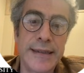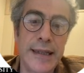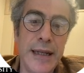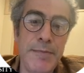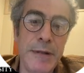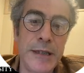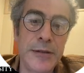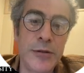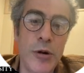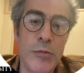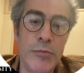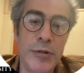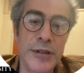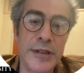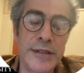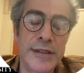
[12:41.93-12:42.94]
lipid
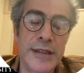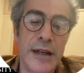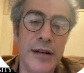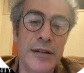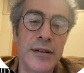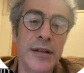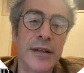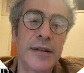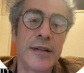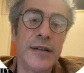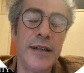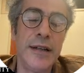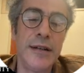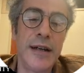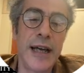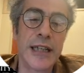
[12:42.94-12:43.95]
components are
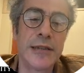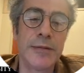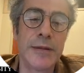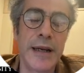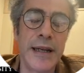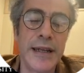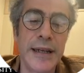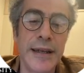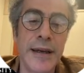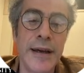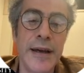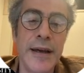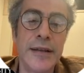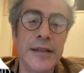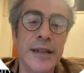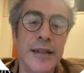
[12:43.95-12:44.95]
clearly explaining
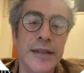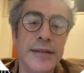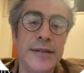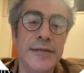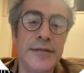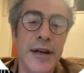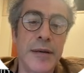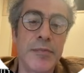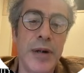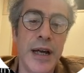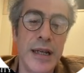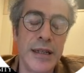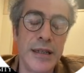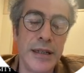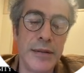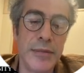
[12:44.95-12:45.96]
the direct
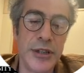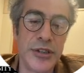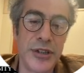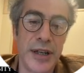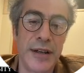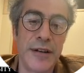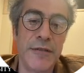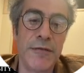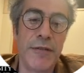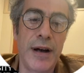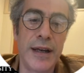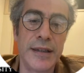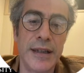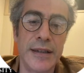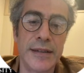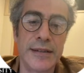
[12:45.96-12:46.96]
myelin imaging
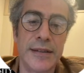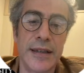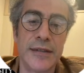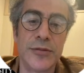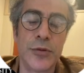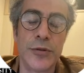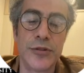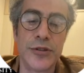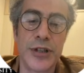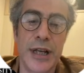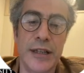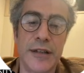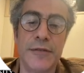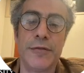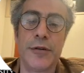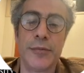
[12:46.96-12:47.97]
findings that is
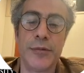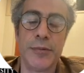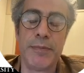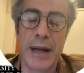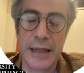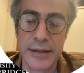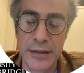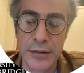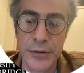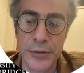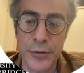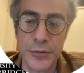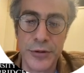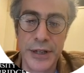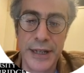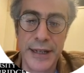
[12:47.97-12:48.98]
originating from the
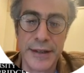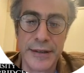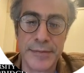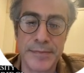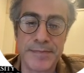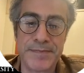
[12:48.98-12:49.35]
PETALUTE.